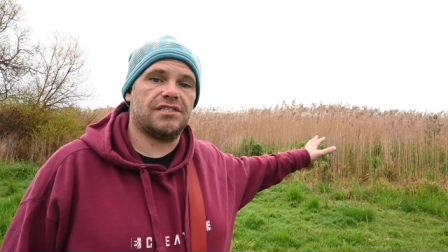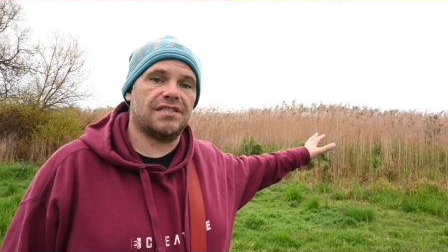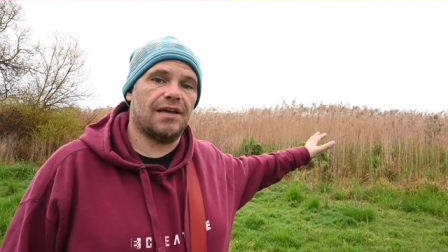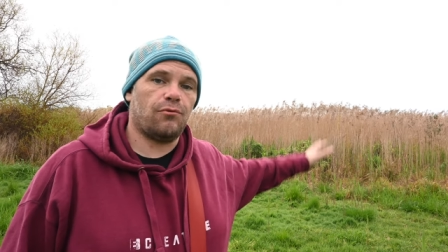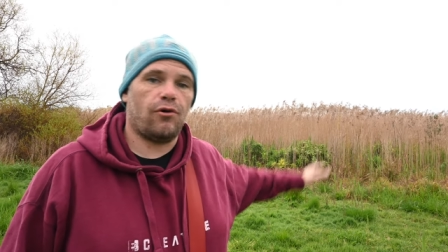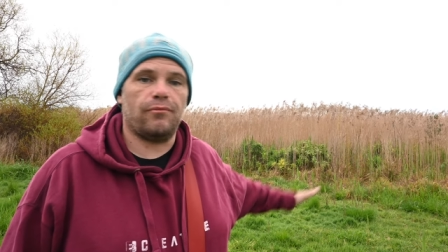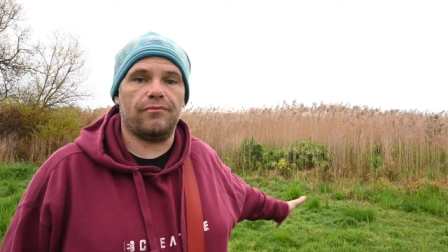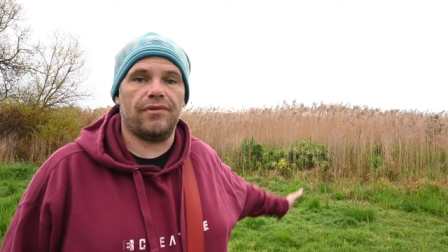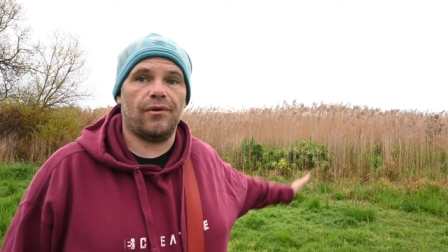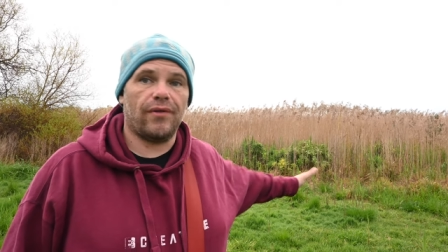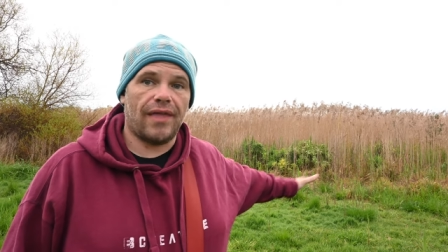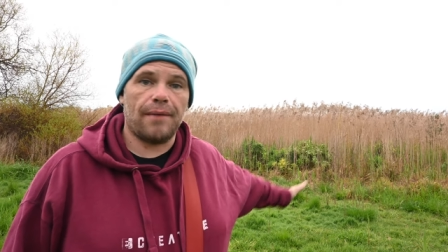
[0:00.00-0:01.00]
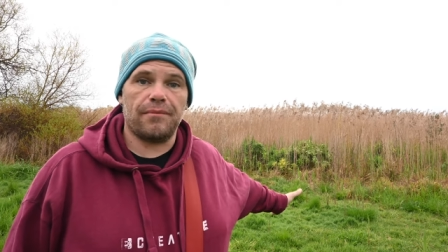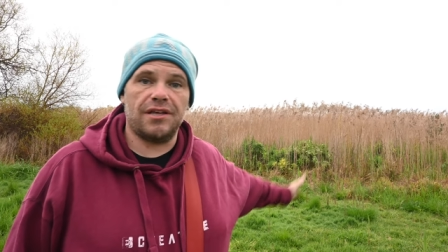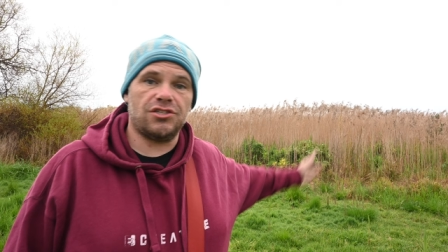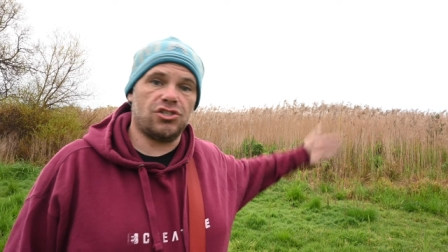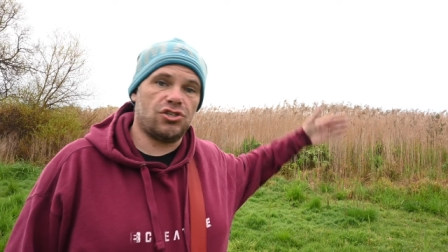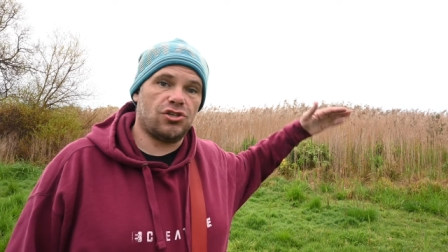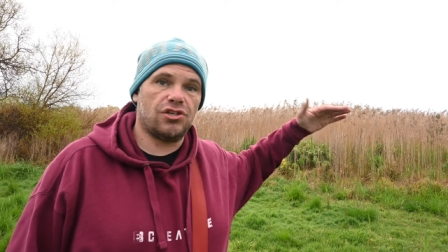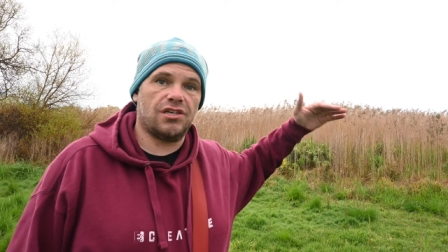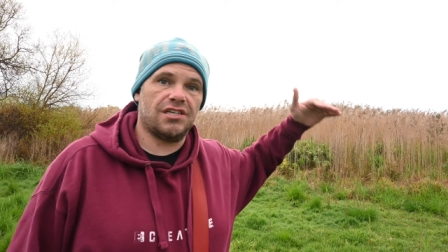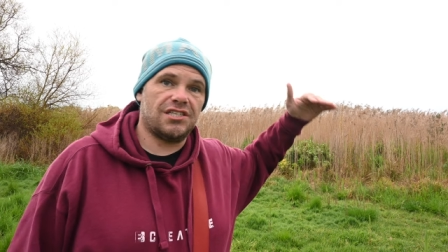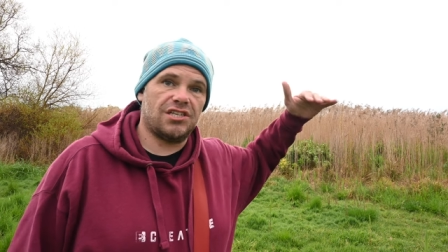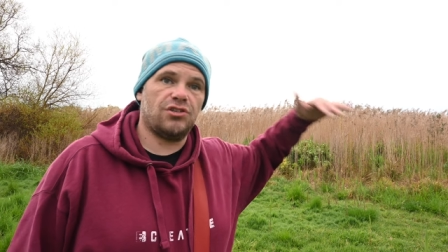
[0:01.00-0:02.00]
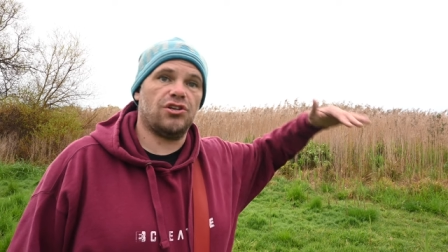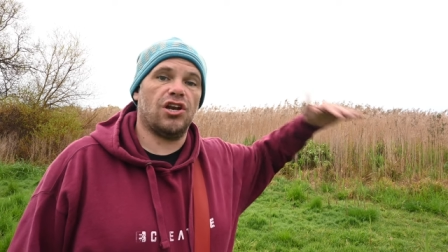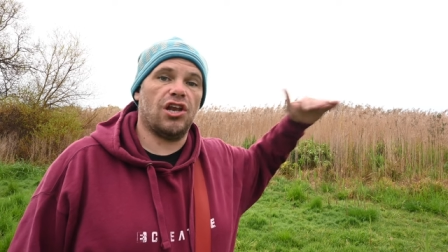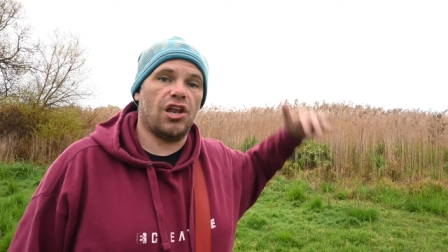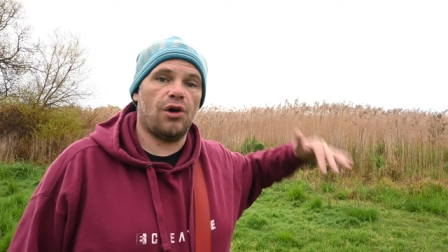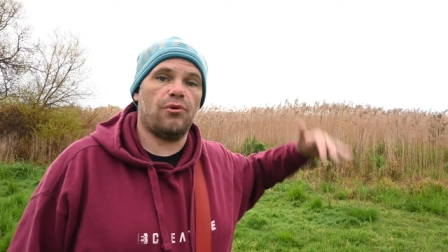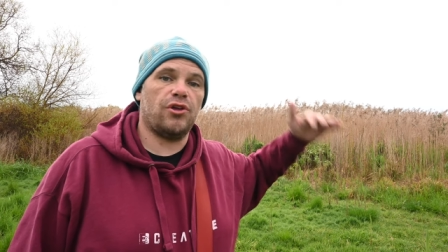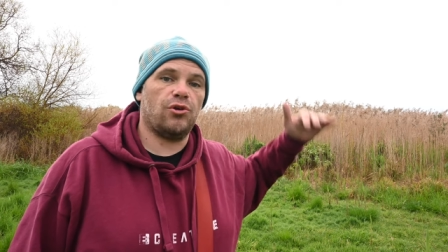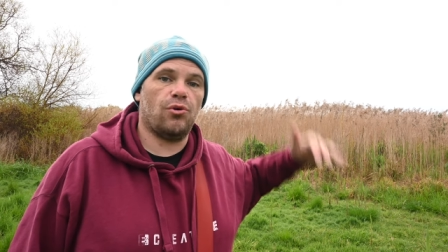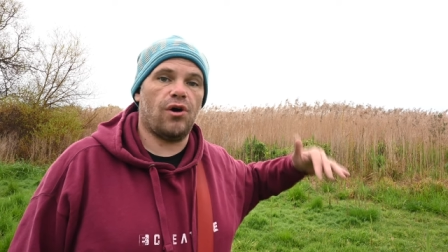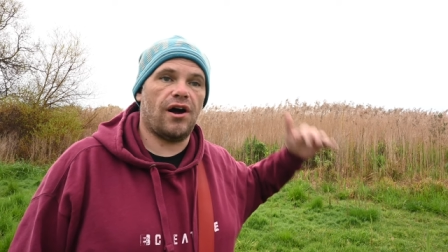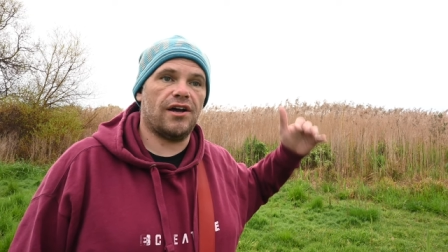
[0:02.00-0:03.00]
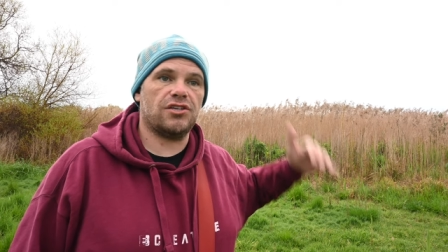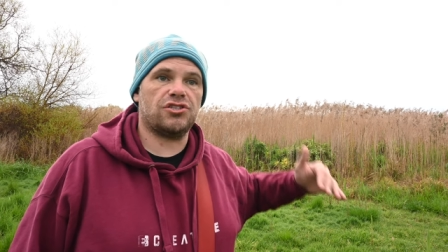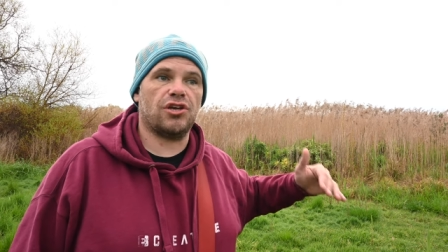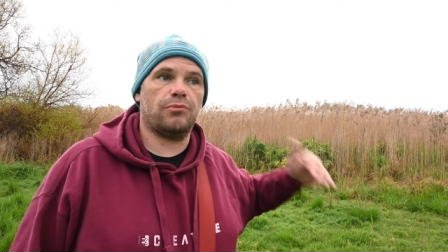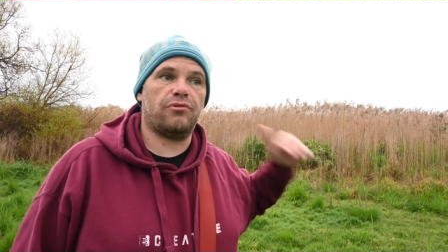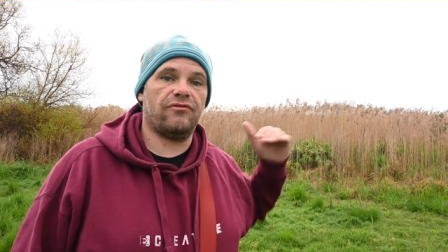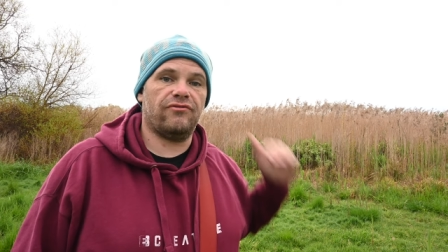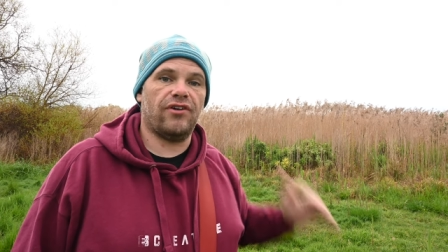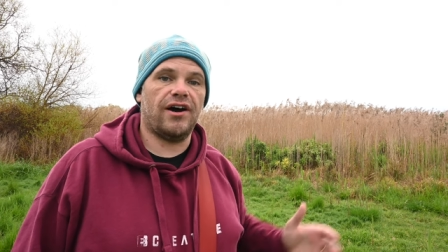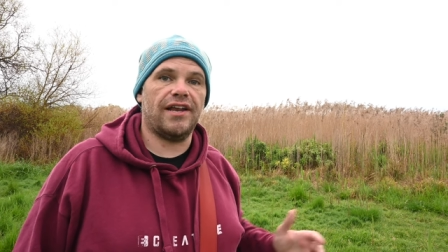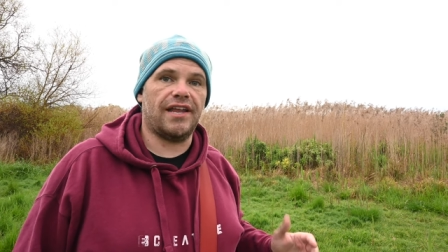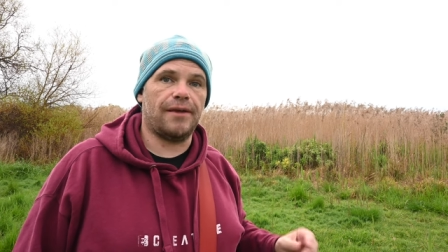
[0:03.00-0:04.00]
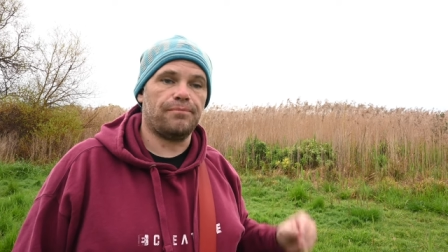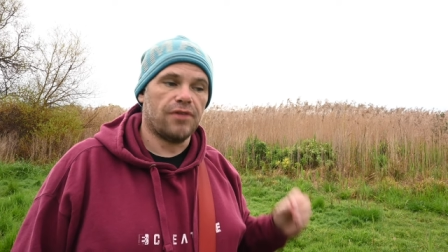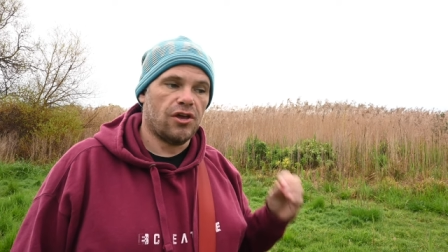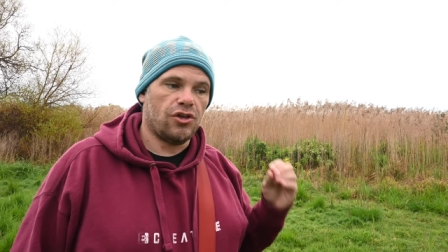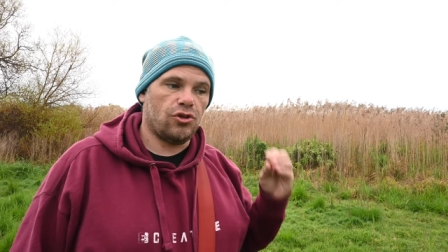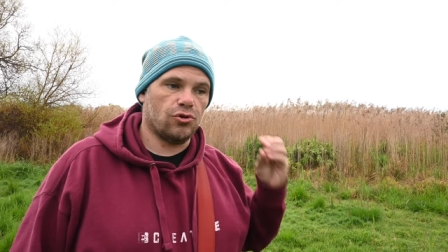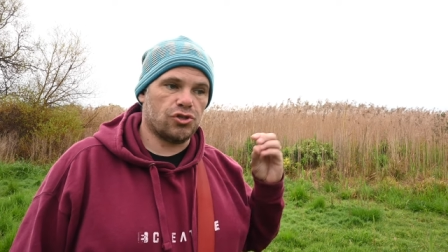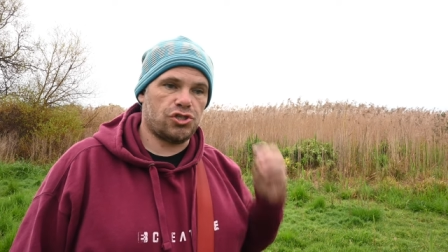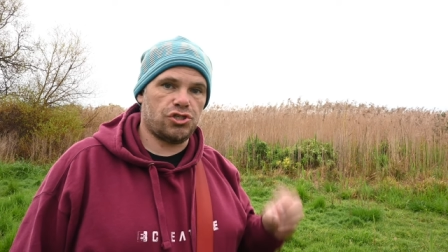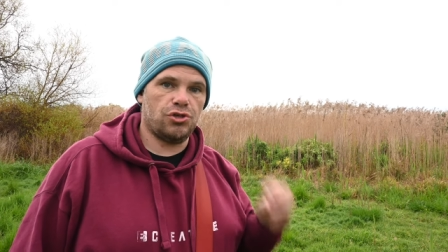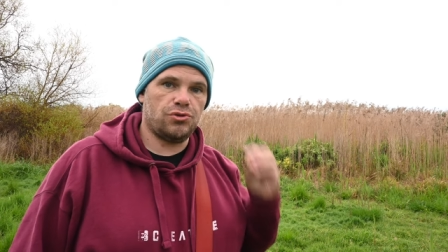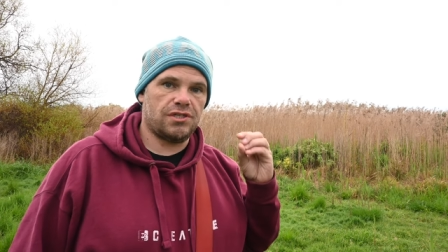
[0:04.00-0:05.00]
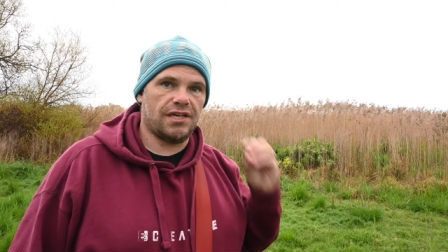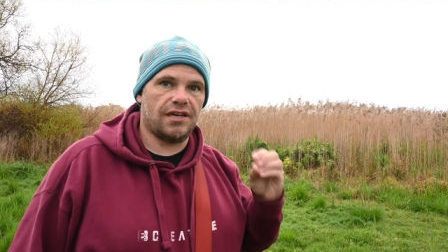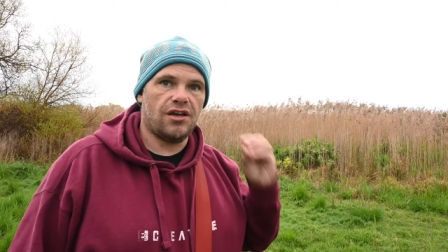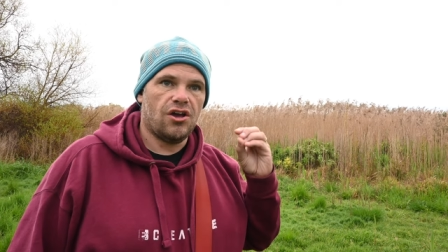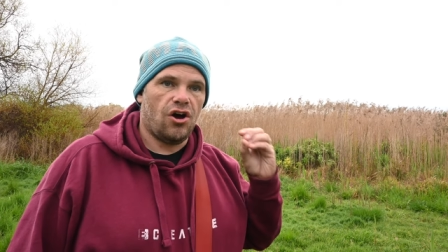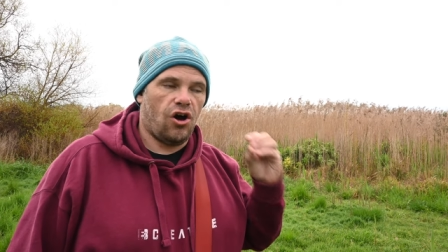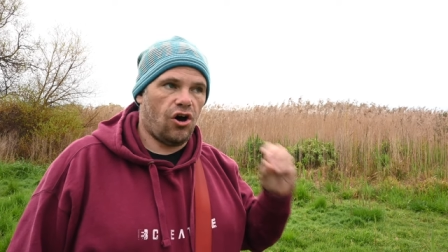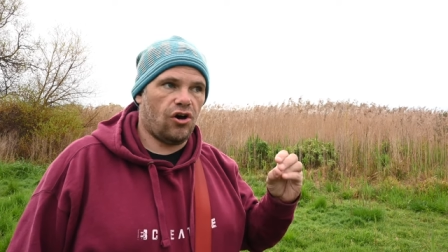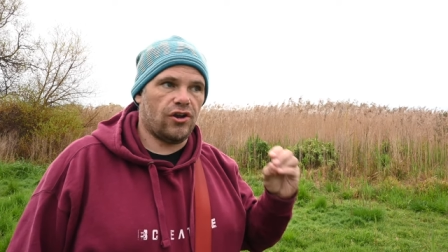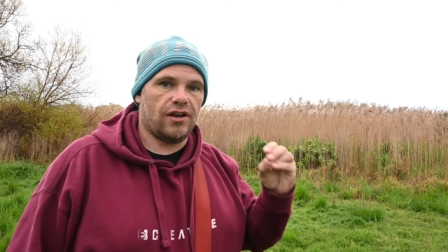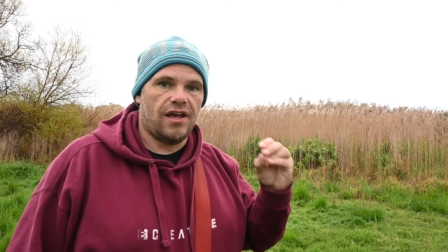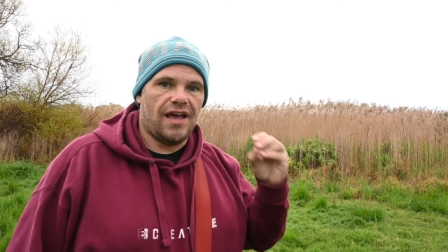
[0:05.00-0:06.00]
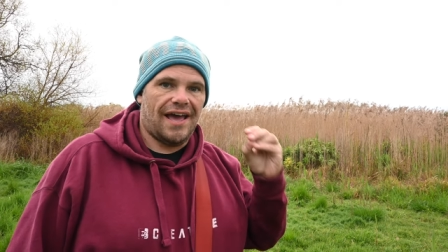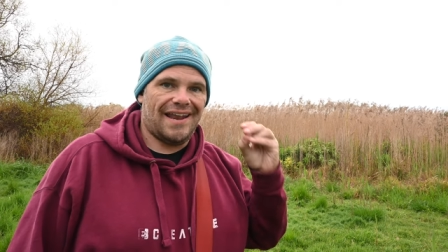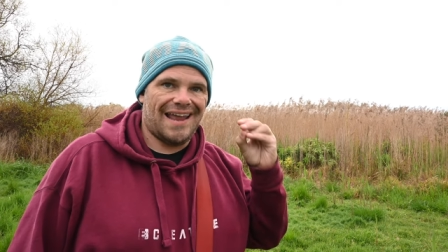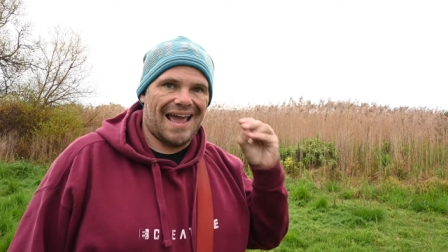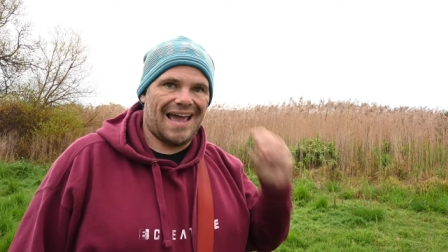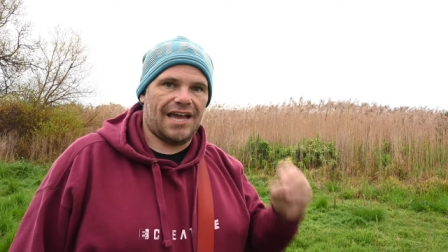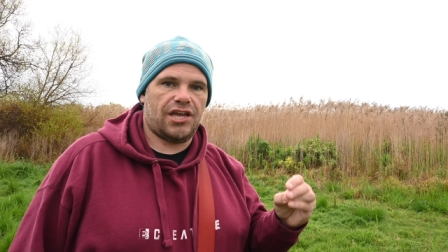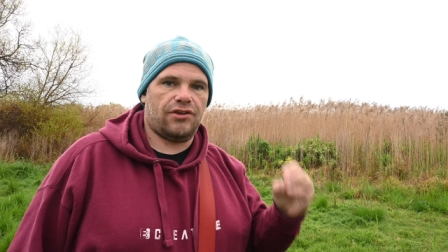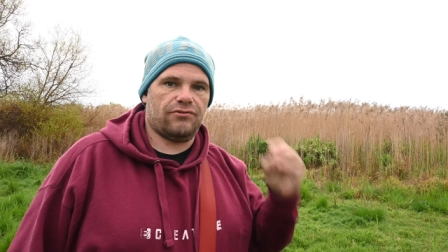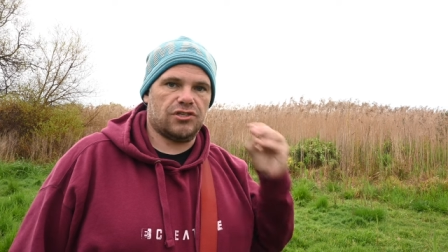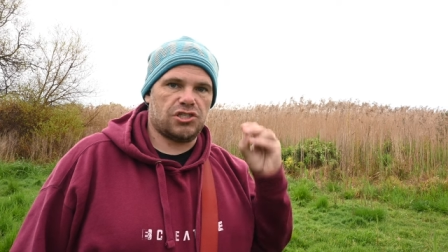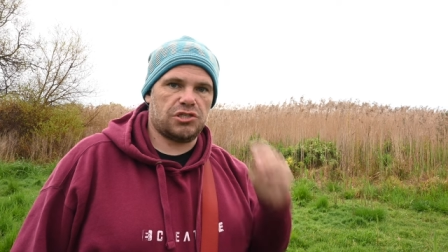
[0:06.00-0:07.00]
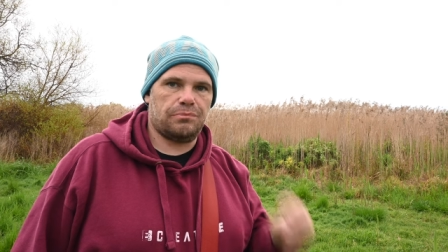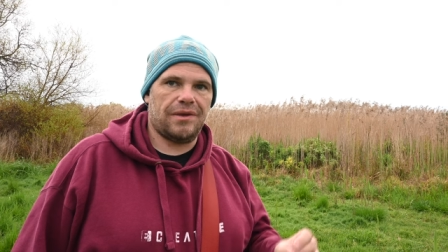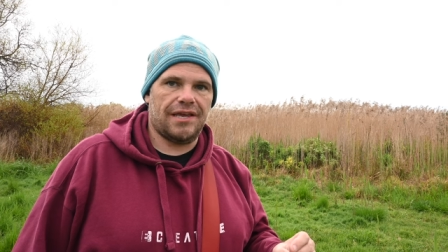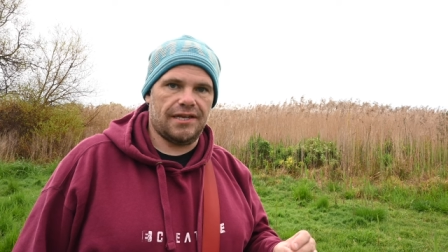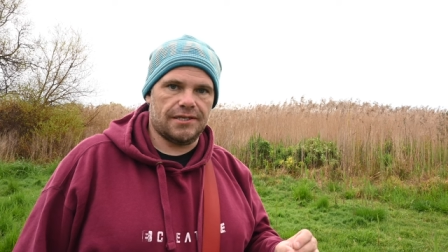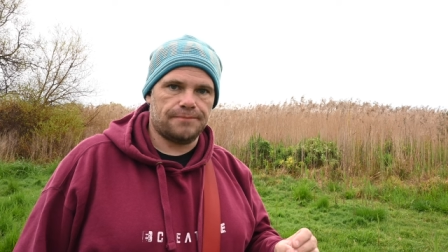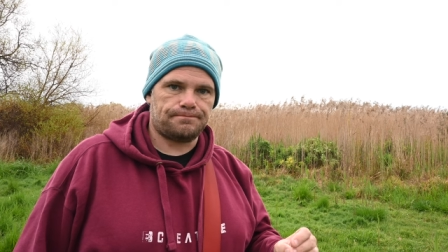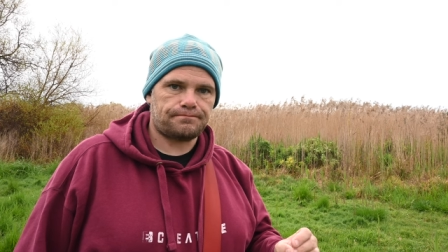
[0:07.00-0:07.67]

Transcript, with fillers: And that what, what that means is you can continue to lower your ISO, providing you're shooting on an accurate speed.